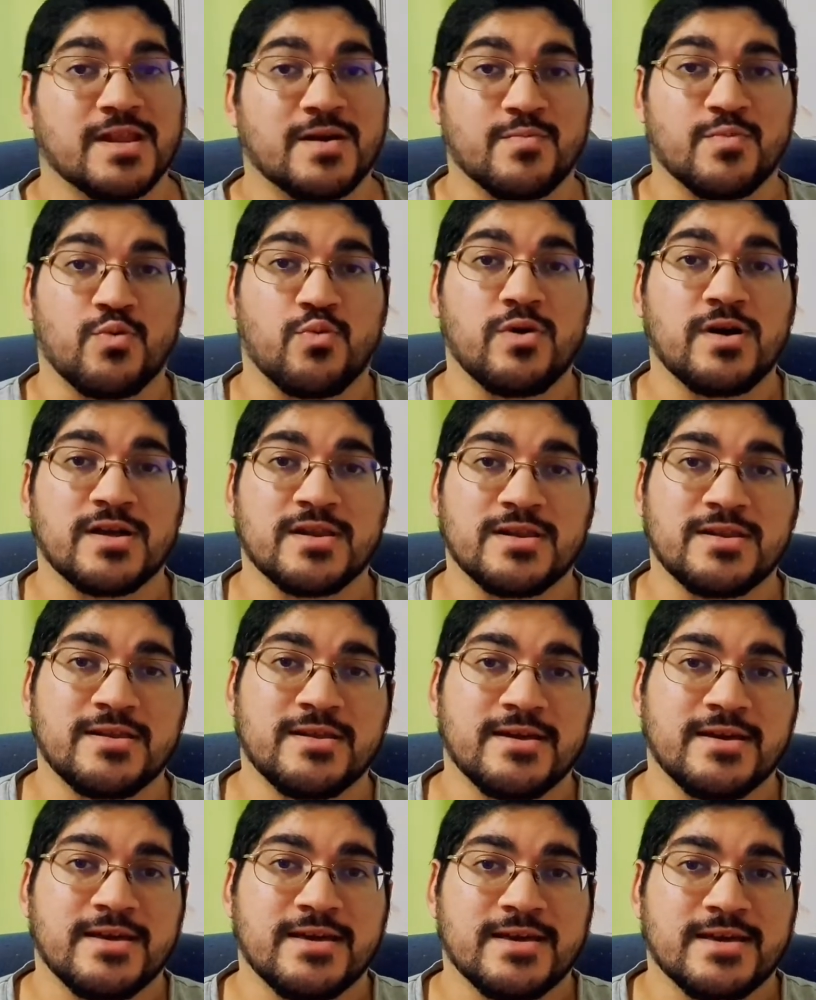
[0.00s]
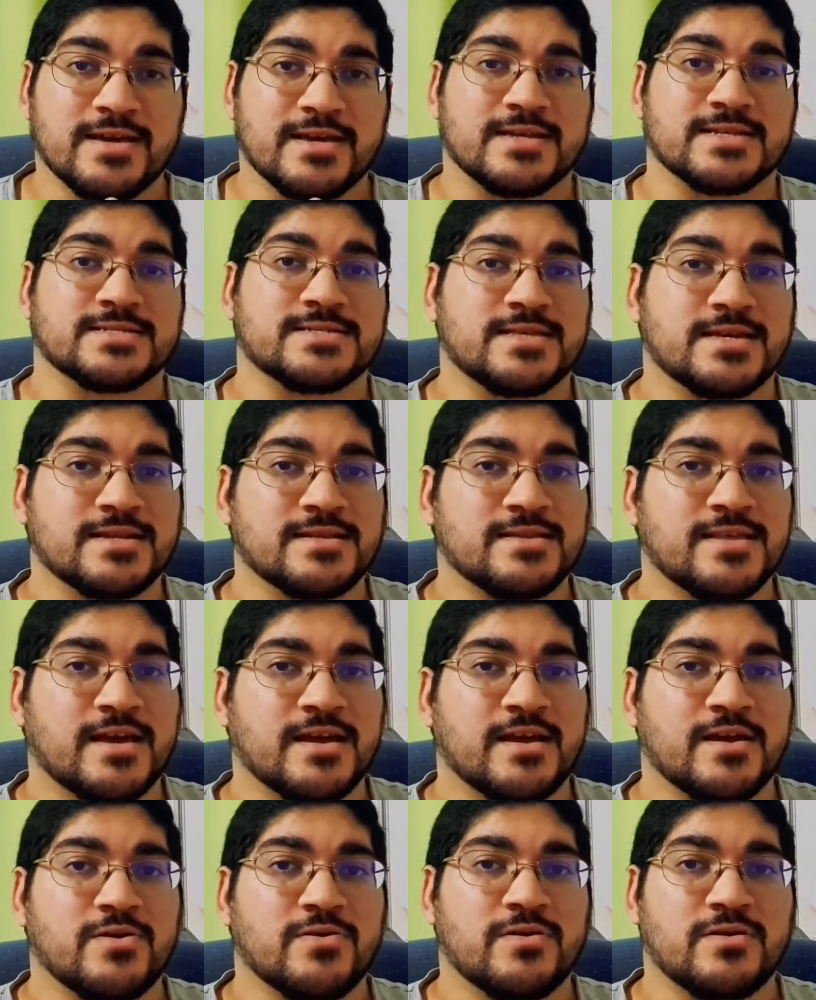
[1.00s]
Number 1, is that
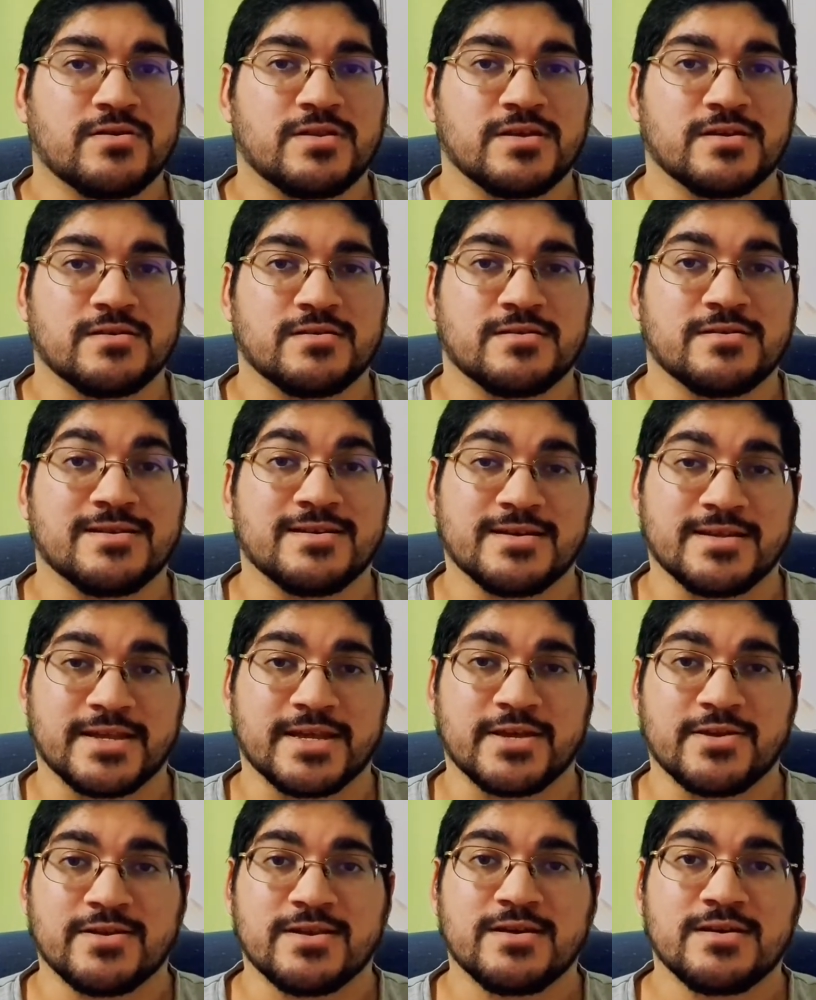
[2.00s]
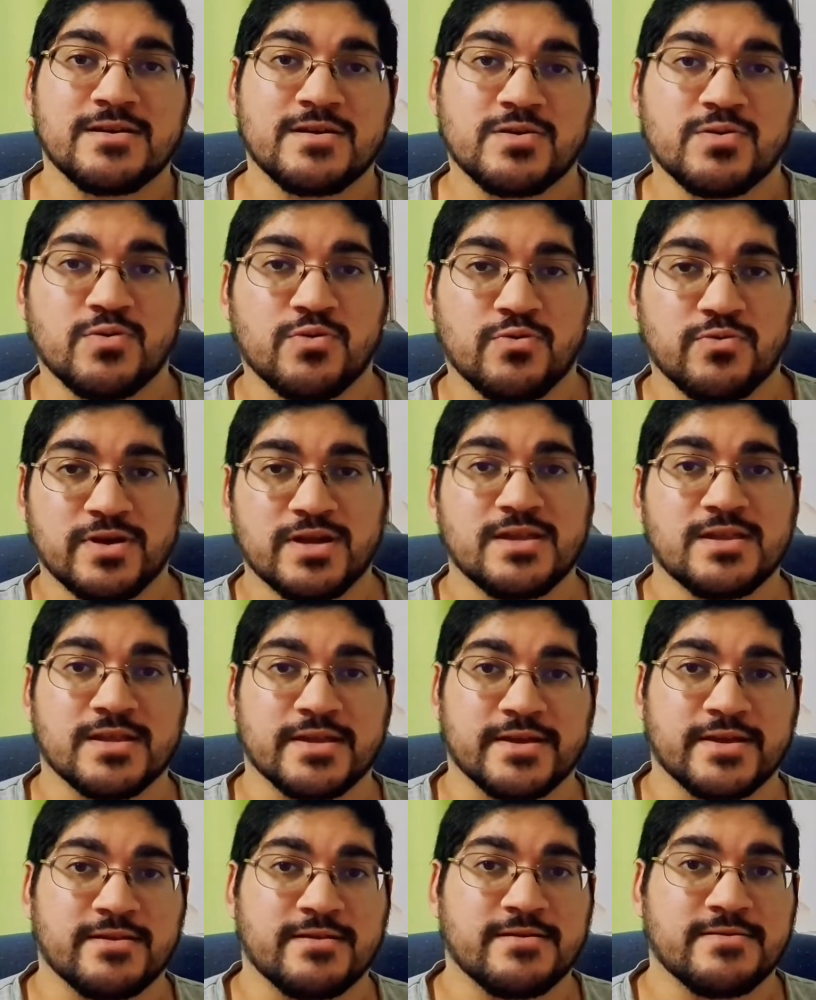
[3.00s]
tachycardia regular or
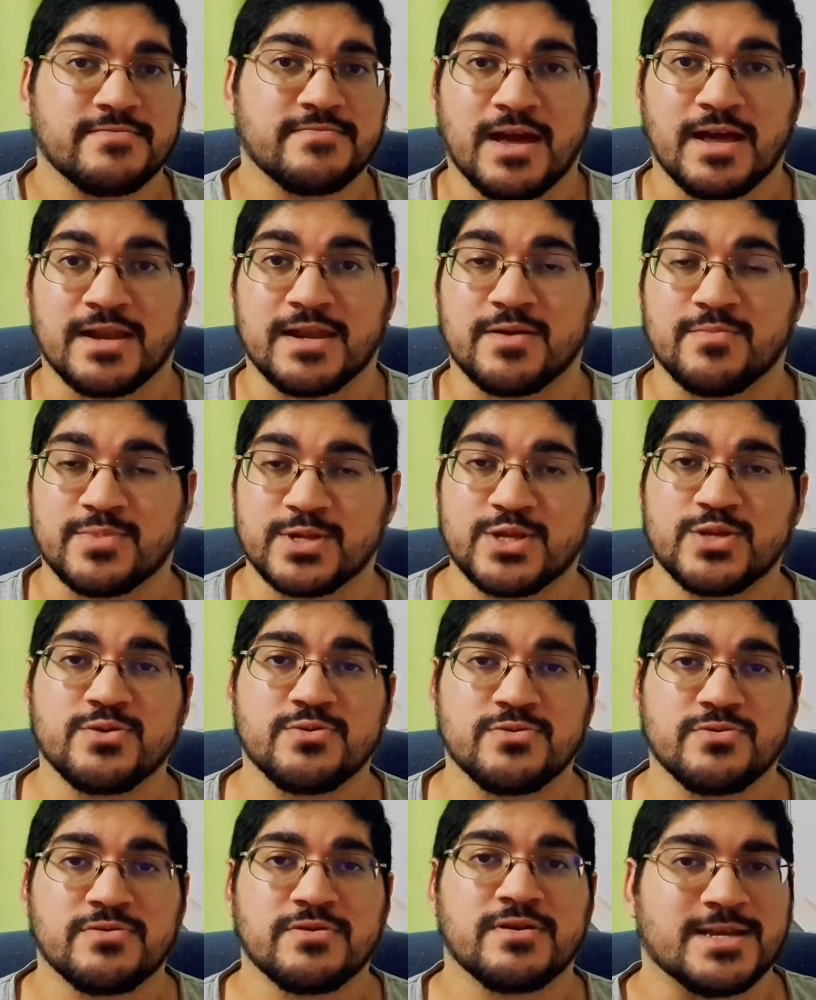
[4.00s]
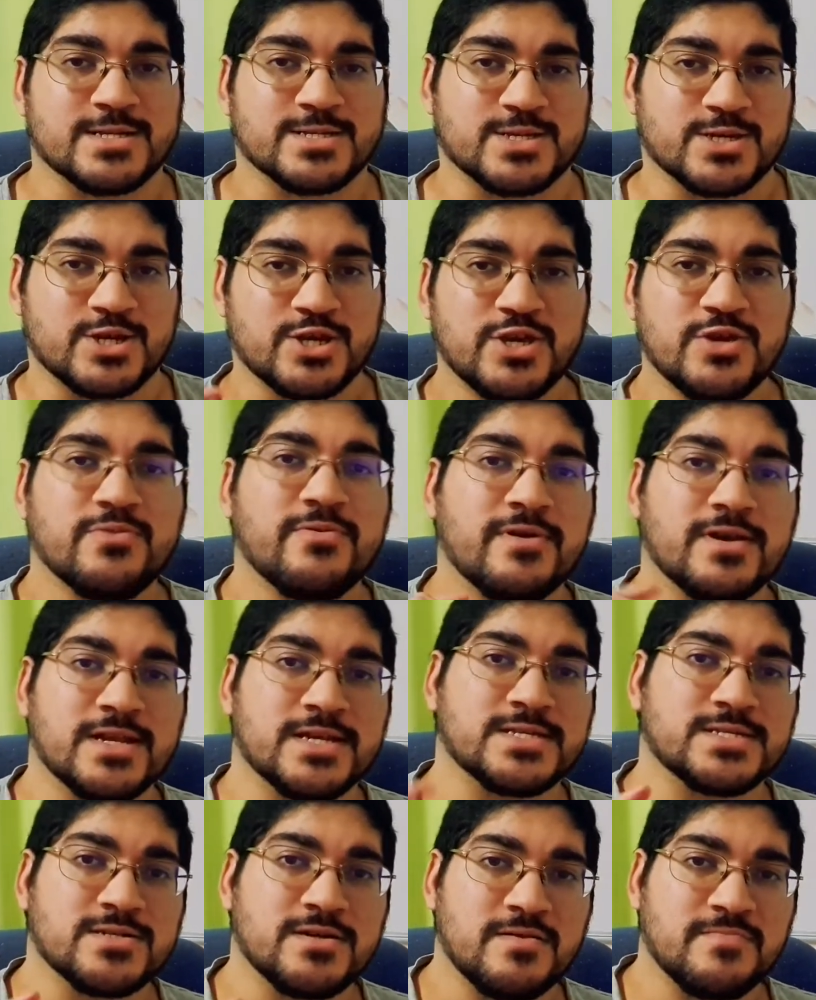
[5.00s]
irregular? And number 2, is the
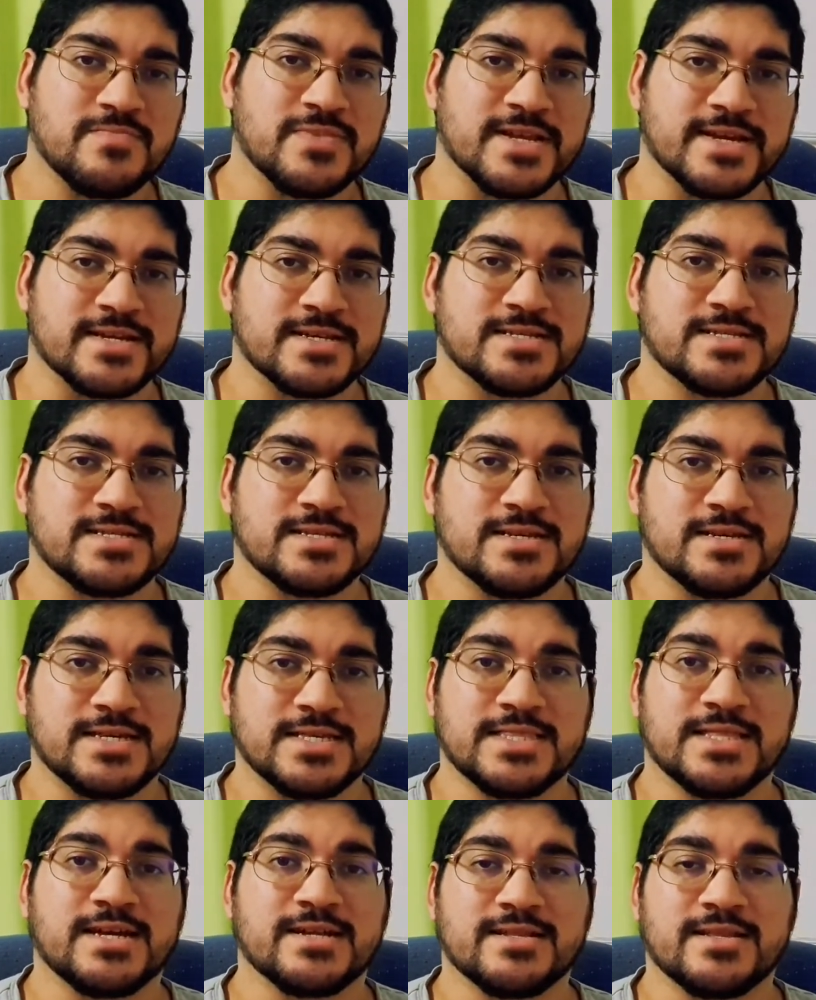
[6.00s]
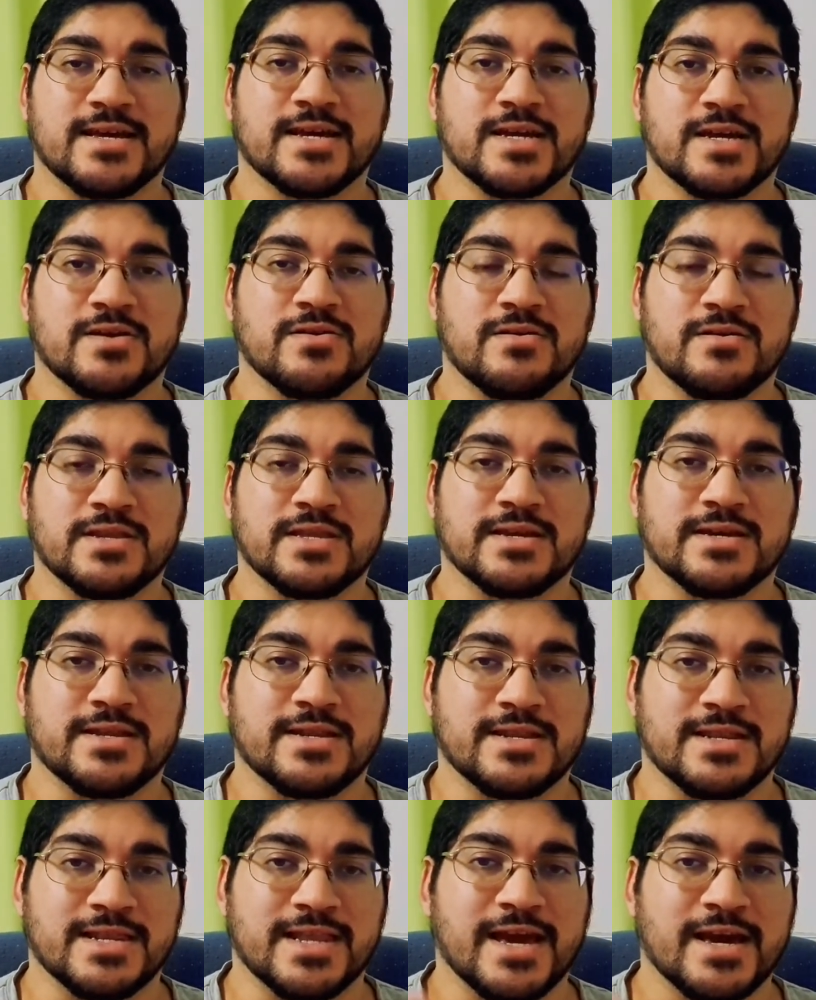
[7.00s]
QRS complex in that
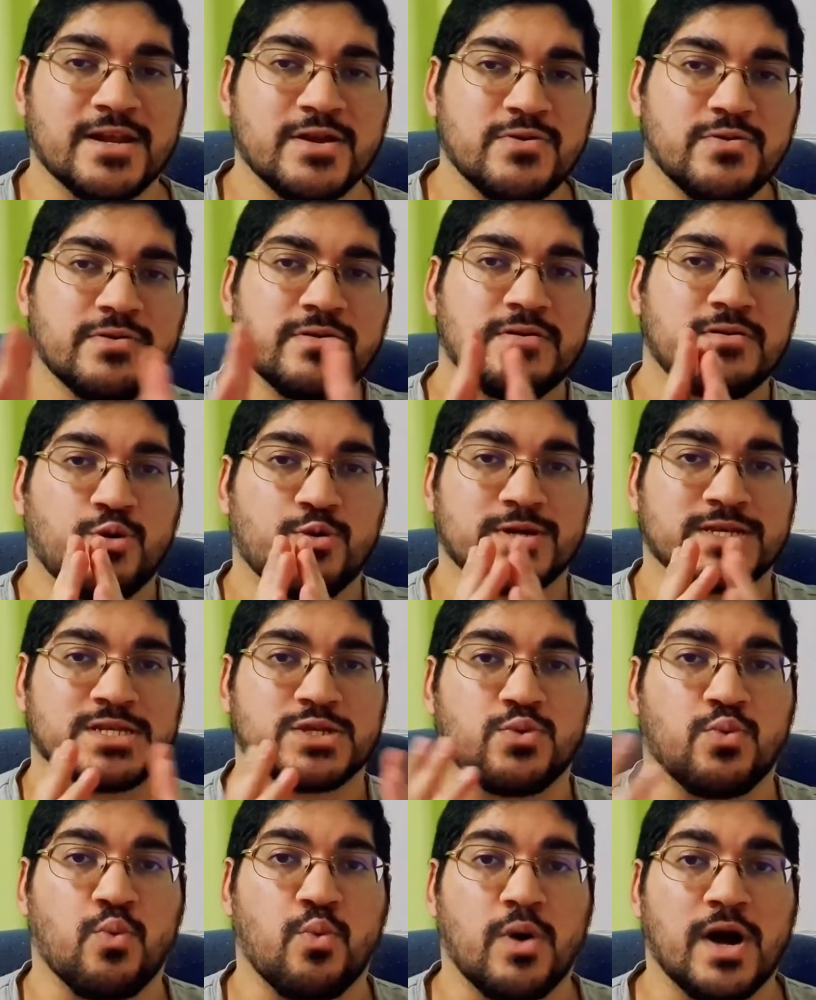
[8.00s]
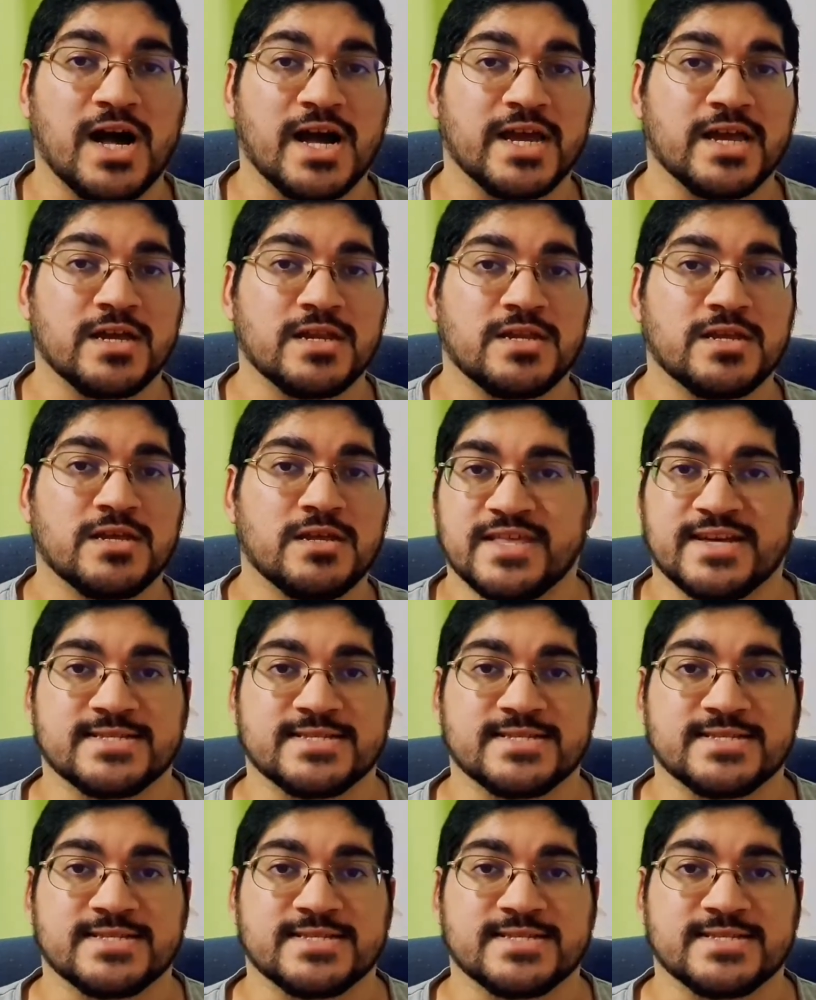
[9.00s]
tachycardia narrow or is it wide?